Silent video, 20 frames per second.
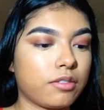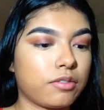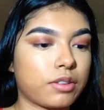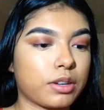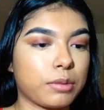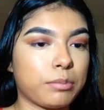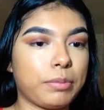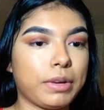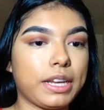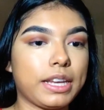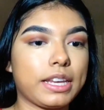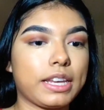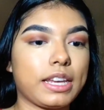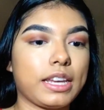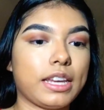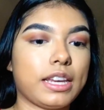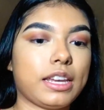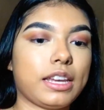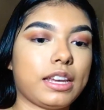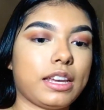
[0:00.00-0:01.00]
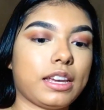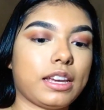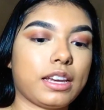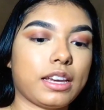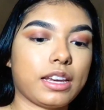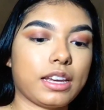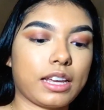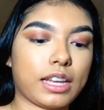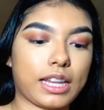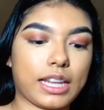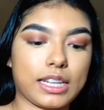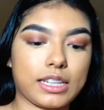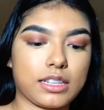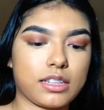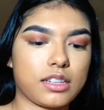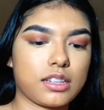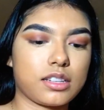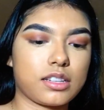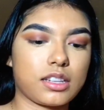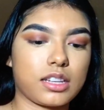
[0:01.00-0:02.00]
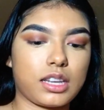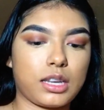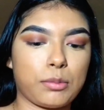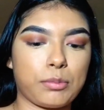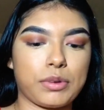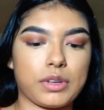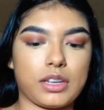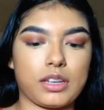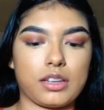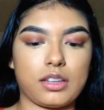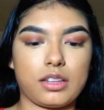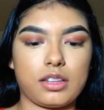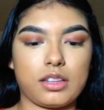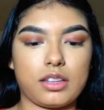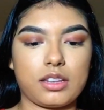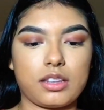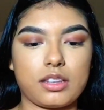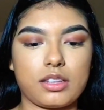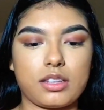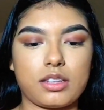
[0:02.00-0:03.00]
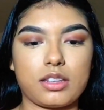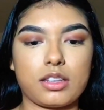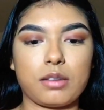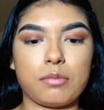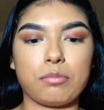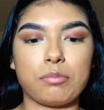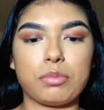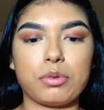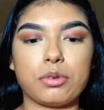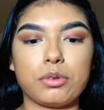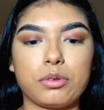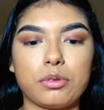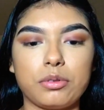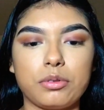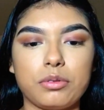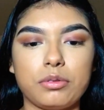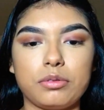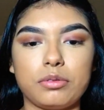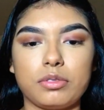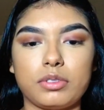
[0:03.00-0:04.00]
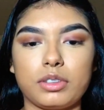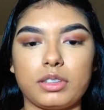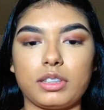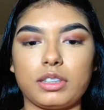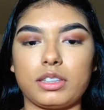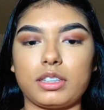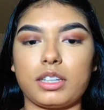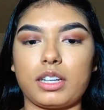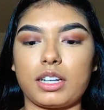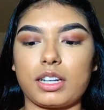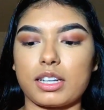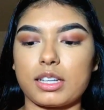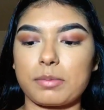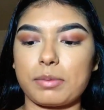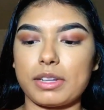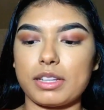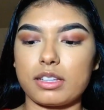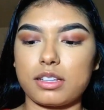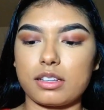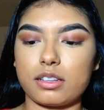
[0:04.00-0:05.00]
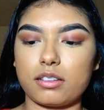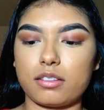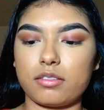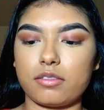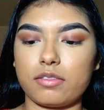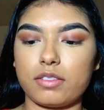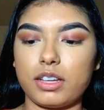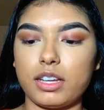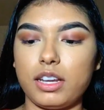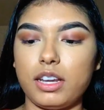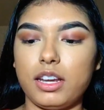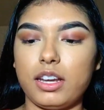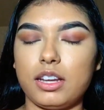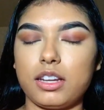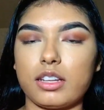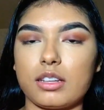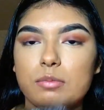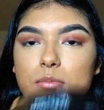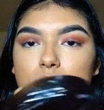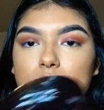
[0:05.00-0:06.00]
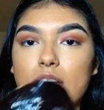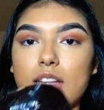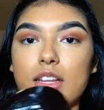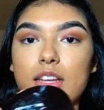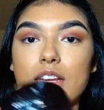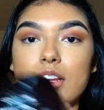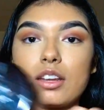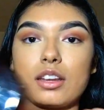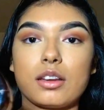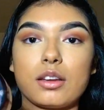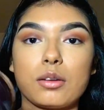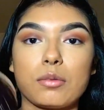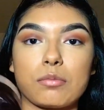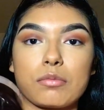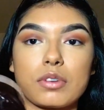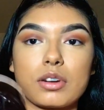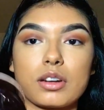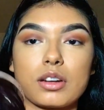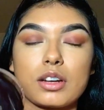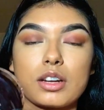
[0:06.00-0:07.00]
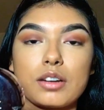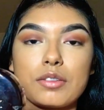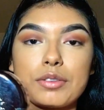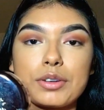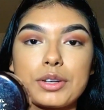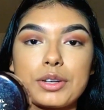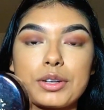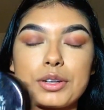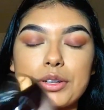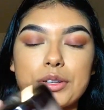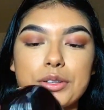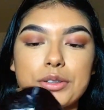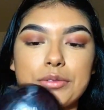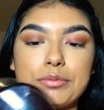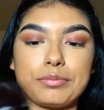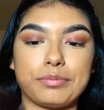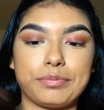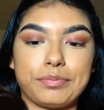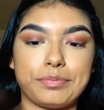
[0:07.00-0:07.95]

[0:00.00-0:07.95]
For baking, I like just to keep it simple, not expensive. Use my LA CoverGirl.